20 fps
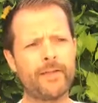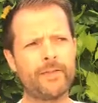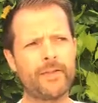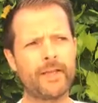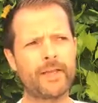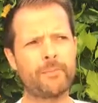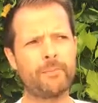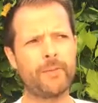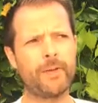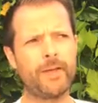
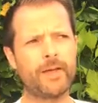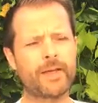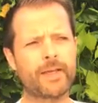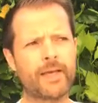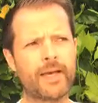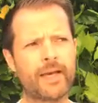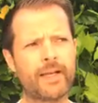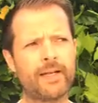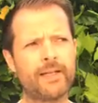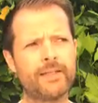can be a
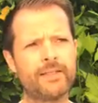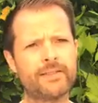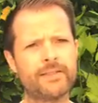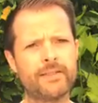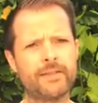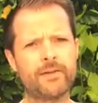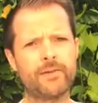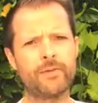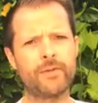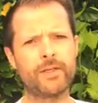catalyst,
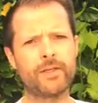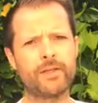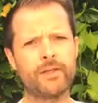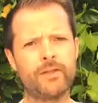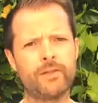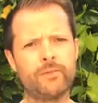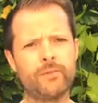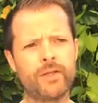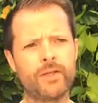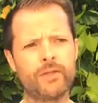or we
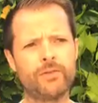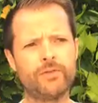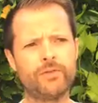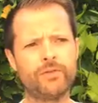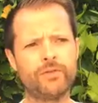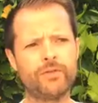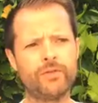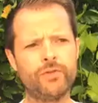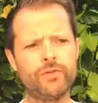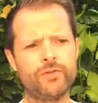can
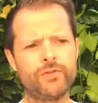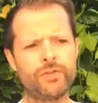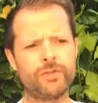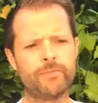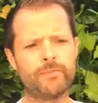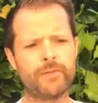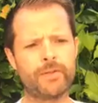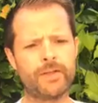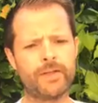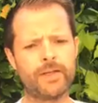use
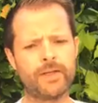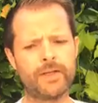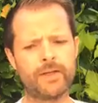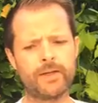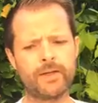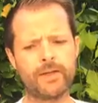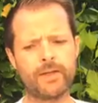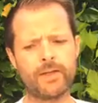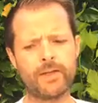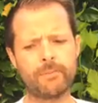them in
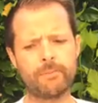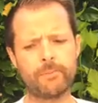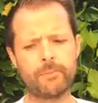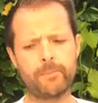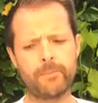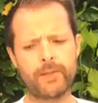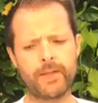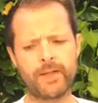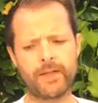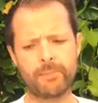
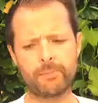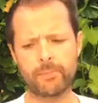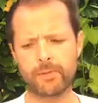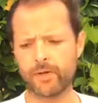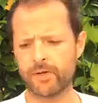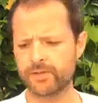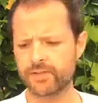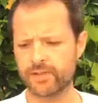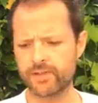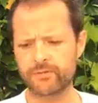a
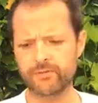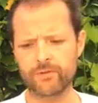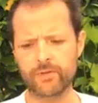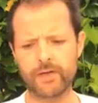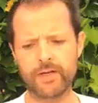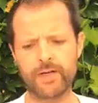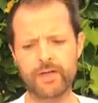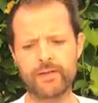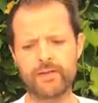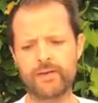positive
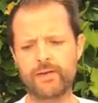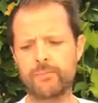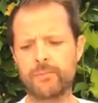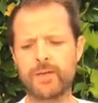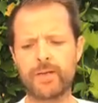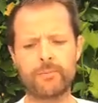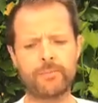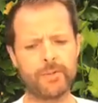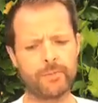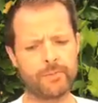way. There are
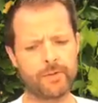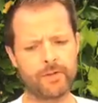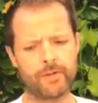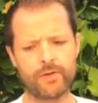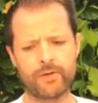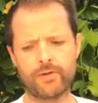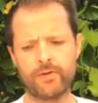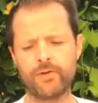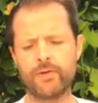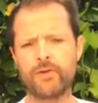many people
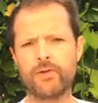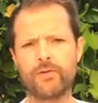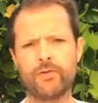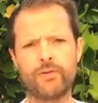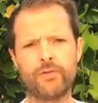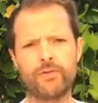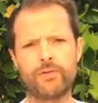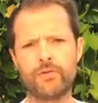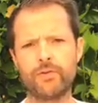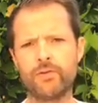who
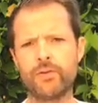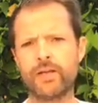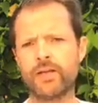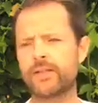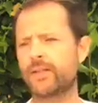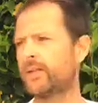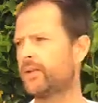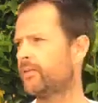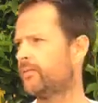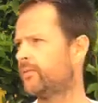do
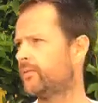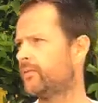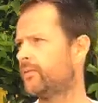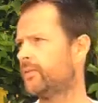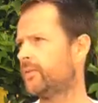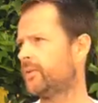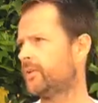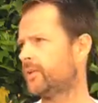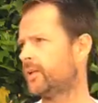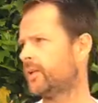that. You
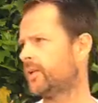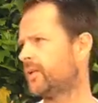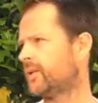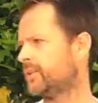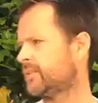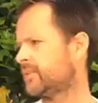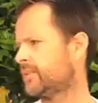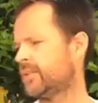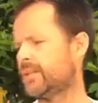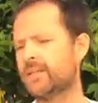can
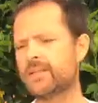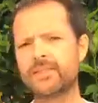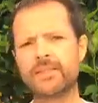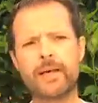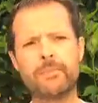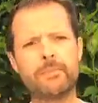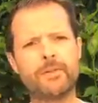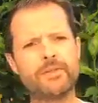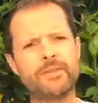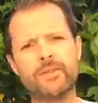see
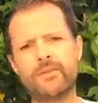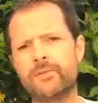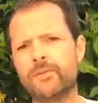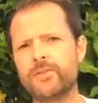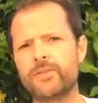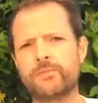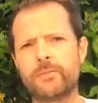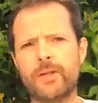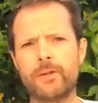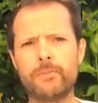examples of them.
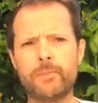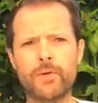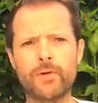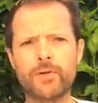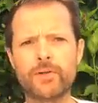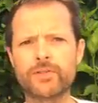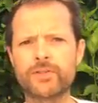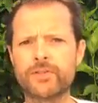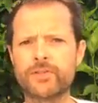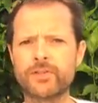There's many
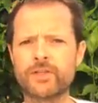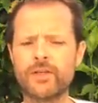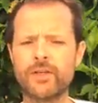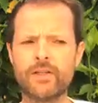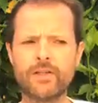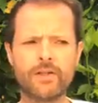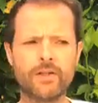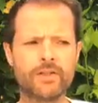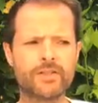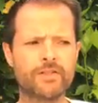books. There's
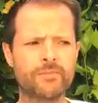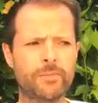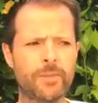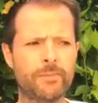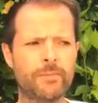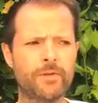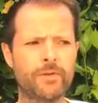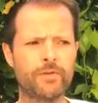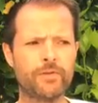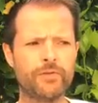lots of
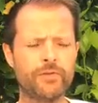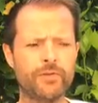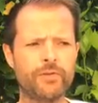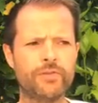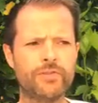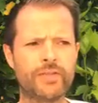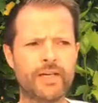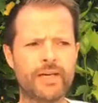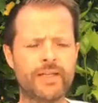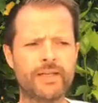people who
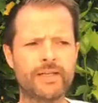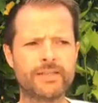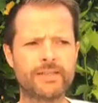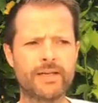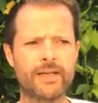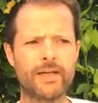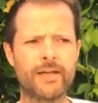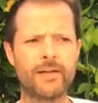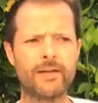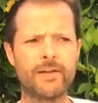use that as
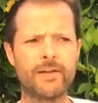a